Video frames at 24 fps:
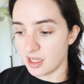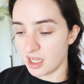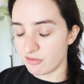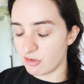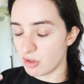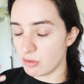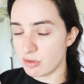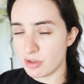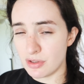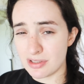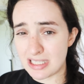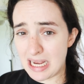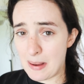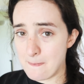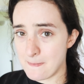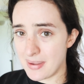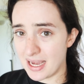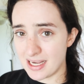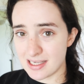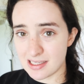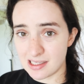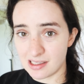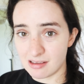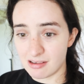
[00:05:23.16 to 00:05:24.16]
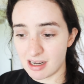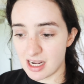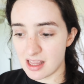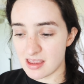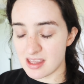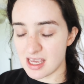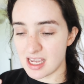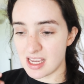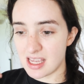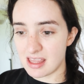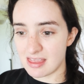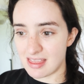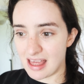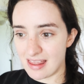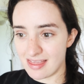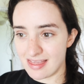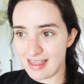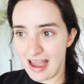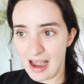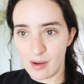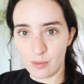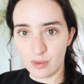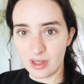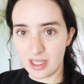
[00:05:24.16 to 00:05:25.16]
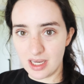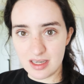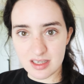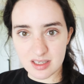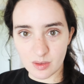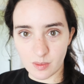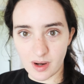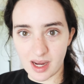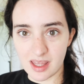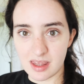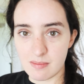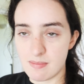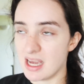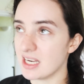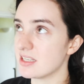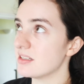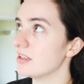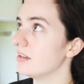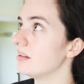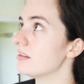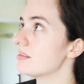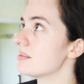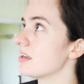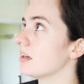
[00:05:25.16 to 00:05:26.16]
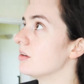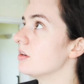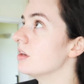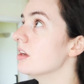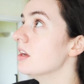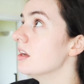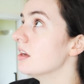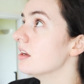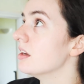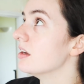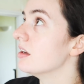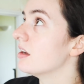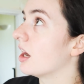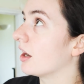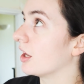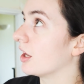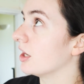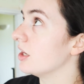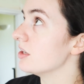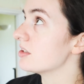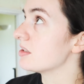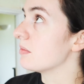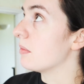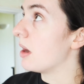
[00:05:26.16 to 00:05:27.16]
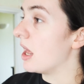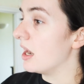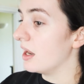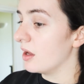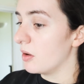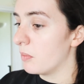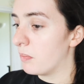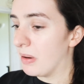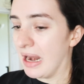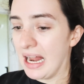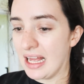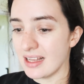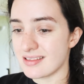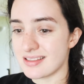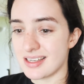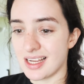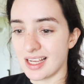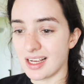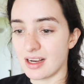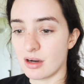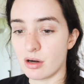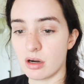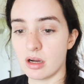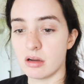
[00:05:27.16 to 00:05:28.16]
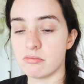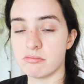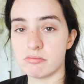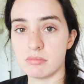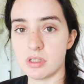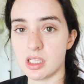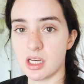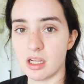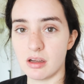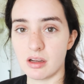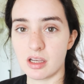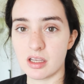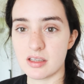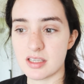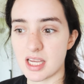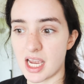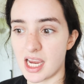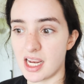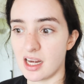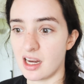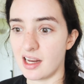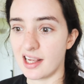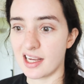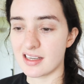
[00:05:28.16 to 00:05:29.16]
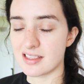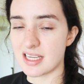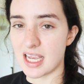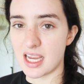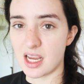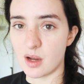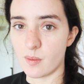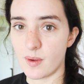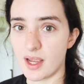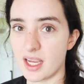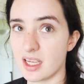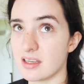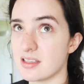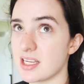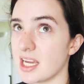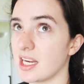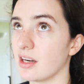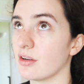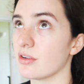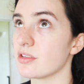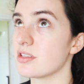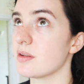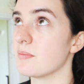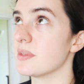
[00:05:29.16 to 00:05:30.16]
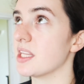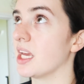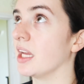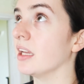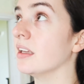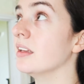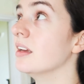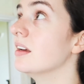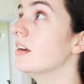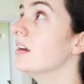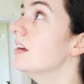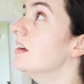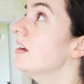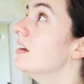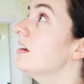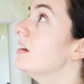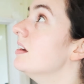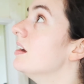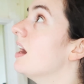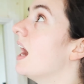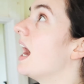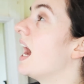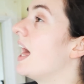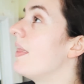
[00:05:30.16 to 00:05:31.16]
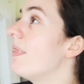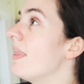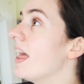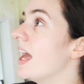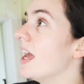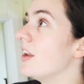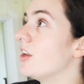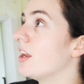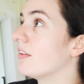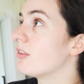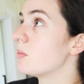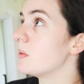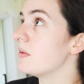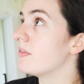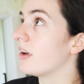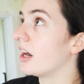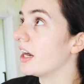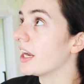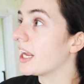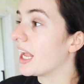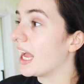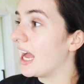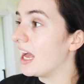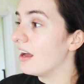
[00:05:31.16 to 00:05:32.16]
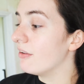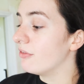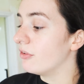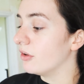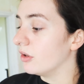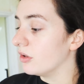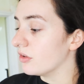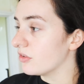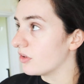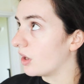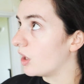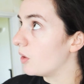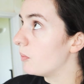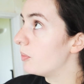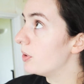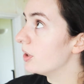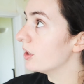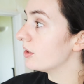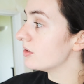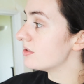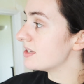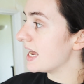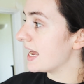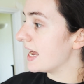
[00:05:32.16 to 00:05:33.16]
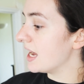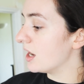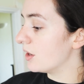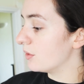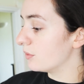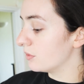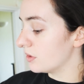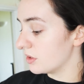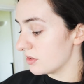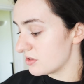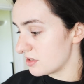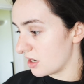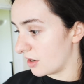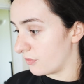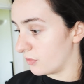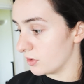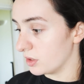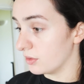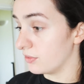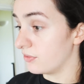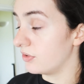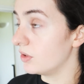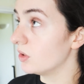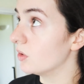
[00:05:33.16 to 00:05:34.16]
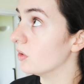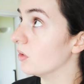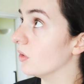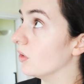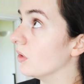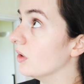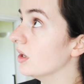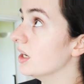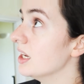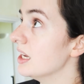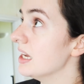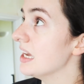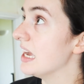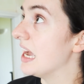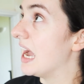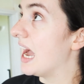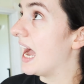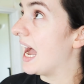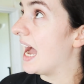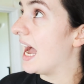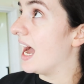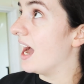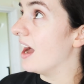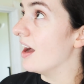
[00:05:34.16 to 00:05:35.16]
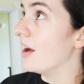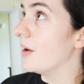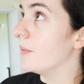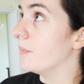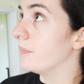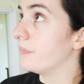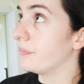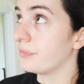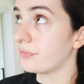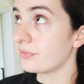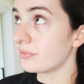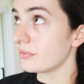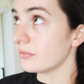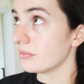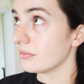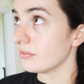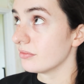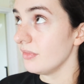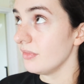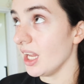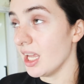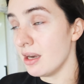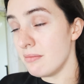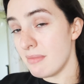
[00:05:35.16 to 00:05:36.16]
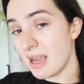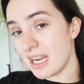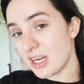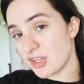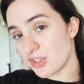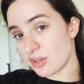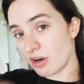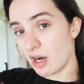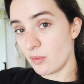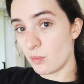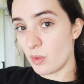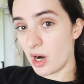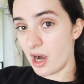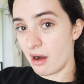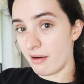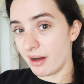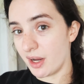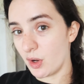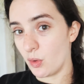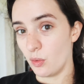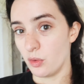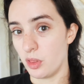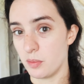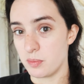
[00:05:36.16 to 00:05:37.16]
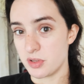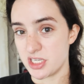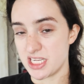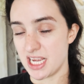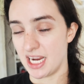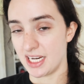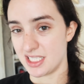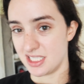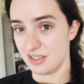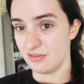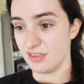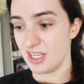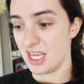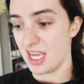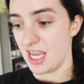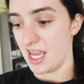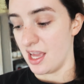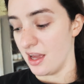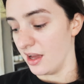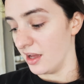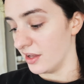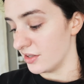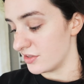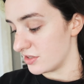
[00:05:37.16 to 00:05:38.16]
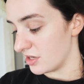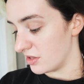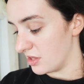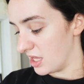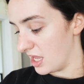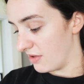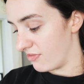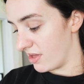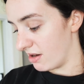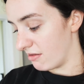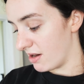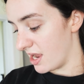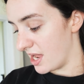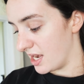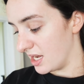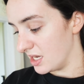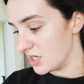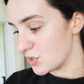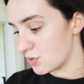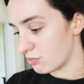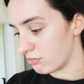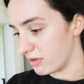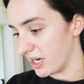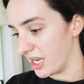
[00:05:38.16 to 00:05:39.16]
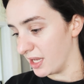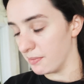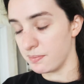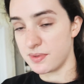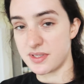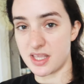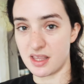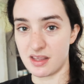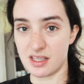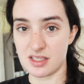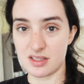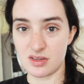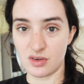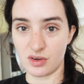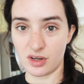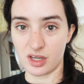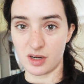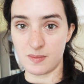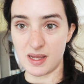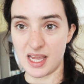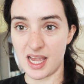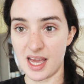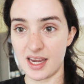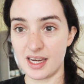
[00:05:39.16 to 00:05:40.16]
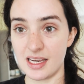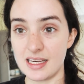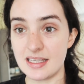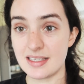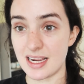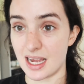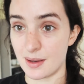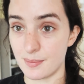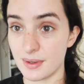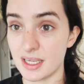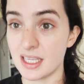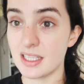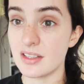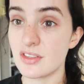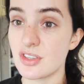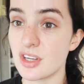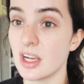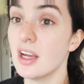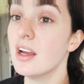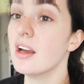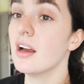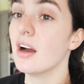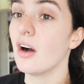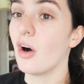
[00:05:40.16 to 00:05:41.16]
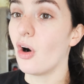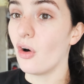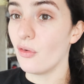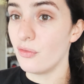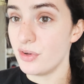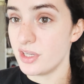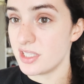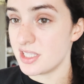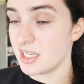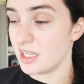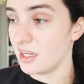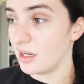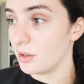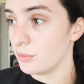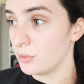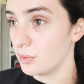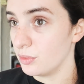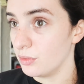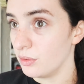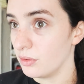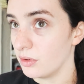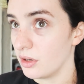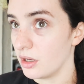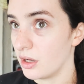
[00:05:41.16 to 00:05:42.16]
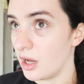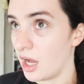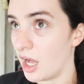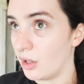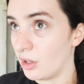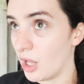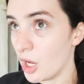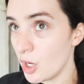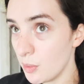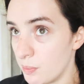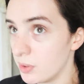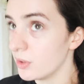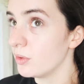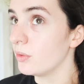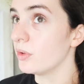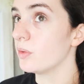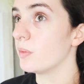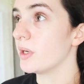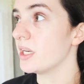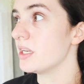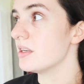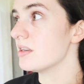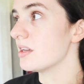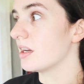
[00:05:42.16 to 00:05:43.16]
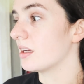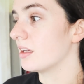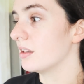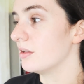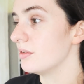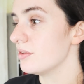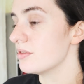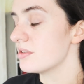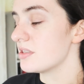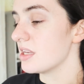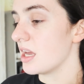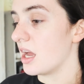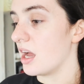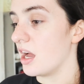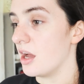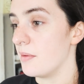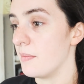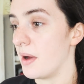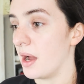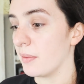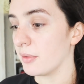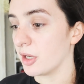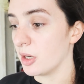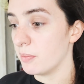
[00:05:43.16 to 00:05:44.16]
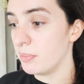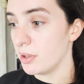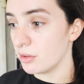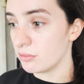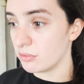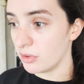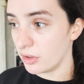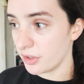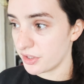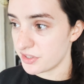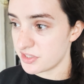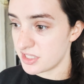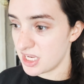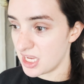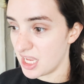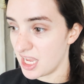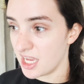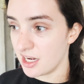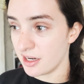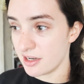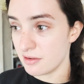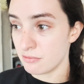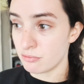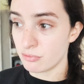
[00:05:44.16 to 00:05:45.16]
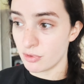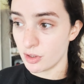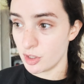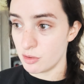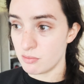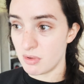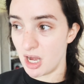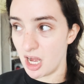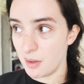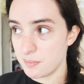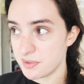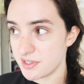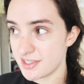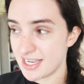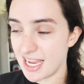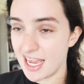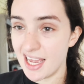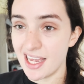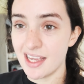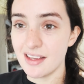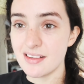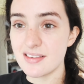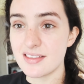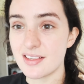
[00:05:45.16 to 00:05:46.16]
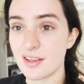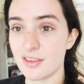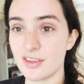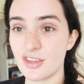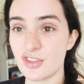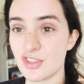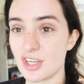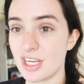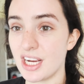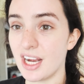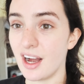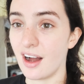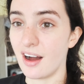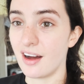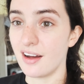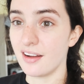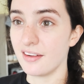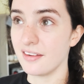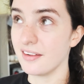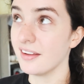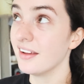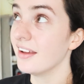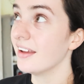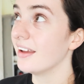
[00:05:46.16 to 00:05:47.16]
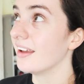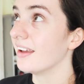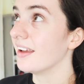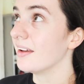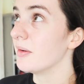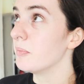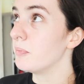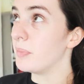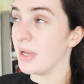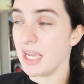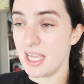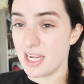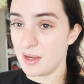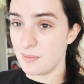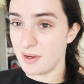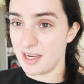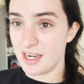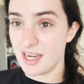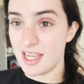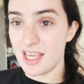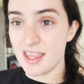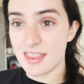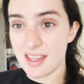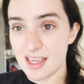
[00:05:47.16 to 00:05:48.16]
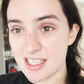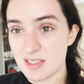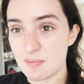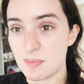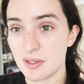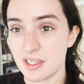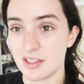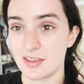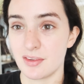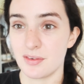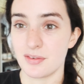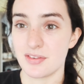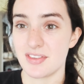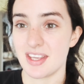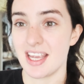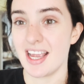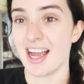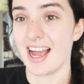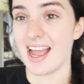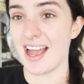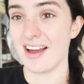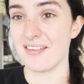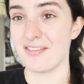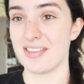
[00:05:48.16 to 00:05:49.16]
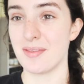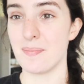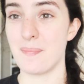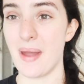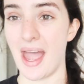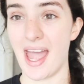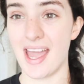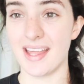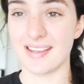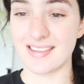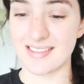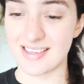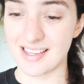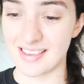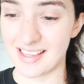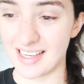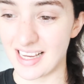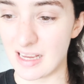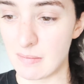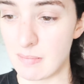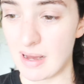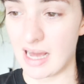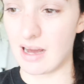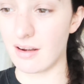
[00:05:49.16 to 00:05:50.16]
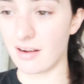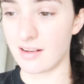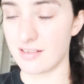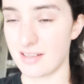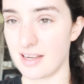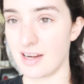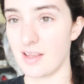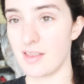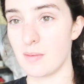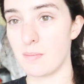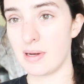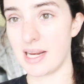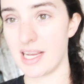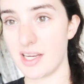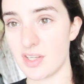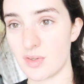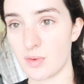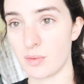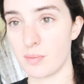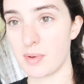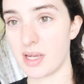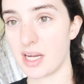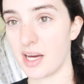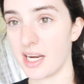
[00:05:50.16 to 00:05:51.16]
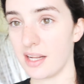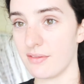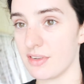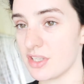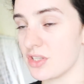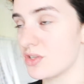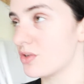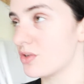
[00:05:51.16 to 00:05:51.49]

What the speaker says: if you use like metal or anything, that will eat away at the metal. So I'm gonna use a little plastic, you know, container, like a takeaway container or something. And then you have to be very careful. So I'll put down stuff on the floor, and make sure I'm wearing all the protective gear, so that if there are any drips, then there's not gonna be any damage. Obviously I'll open all the windows. I'm gonna put Roxy in a room upstairs so that she can't be anywhere near this, because obviously I have the pets to think about, because I know the bleach will be kind of a